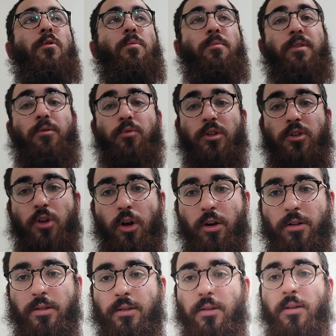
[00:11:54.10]
will be
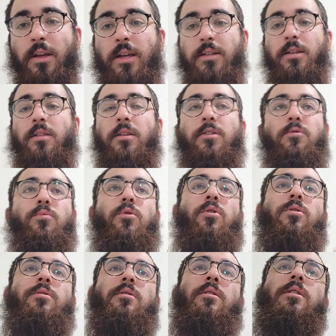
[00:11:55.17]
returned into this
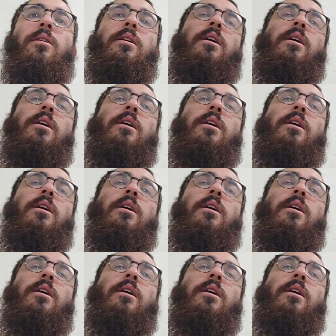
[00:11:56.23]
world.